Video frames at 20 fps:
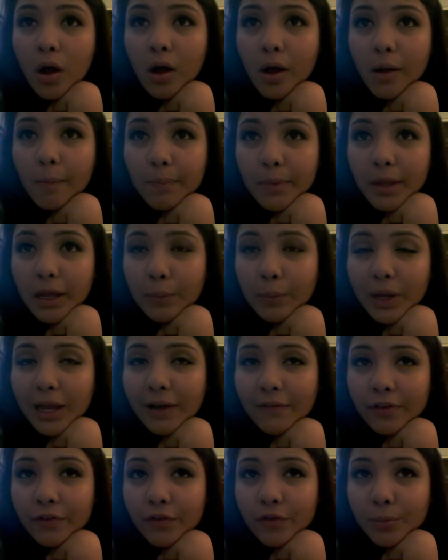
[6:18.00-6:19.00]
um, "We
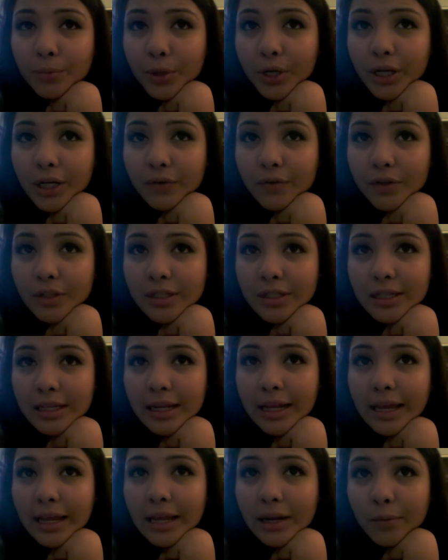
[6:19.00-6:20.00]
have a few more interviews
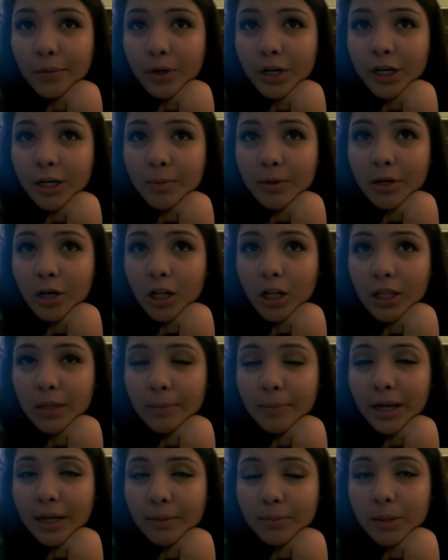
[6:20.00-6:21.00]
today, and we're gonna be
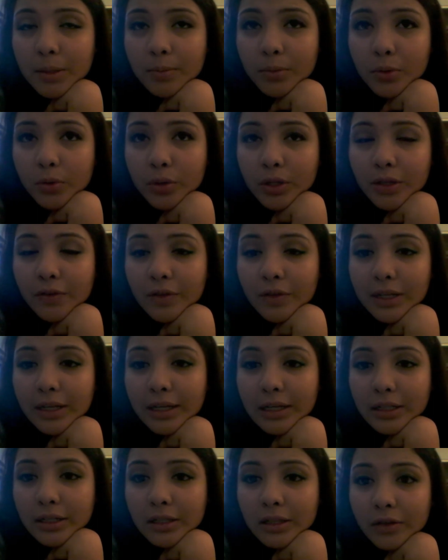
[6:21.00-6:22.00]
calling back people in the
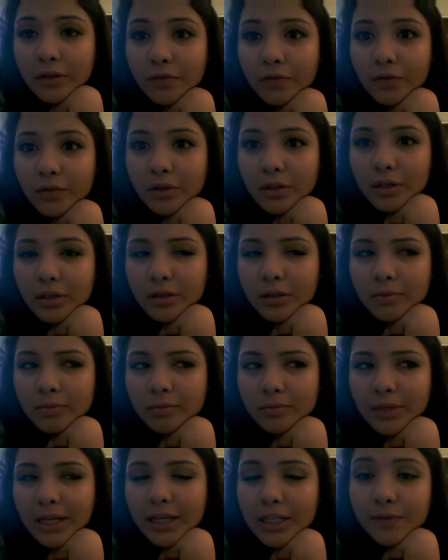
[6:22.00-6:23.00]
ne- in the
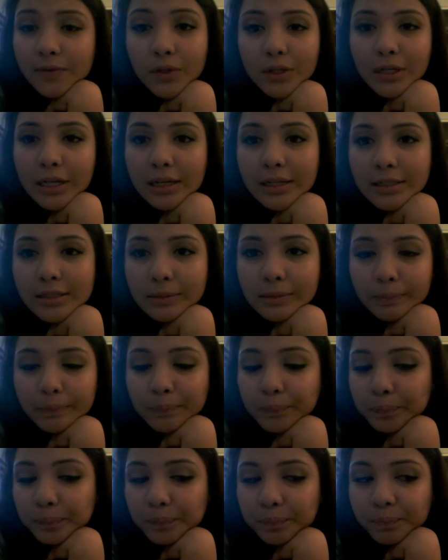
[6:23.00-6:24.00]
um, next few days."
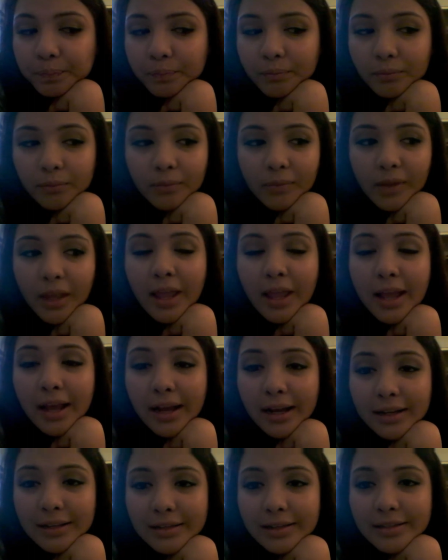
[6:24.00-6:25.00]

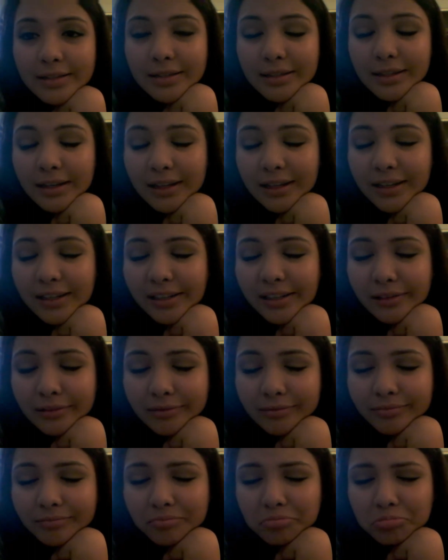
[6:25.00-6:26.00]
And yeah.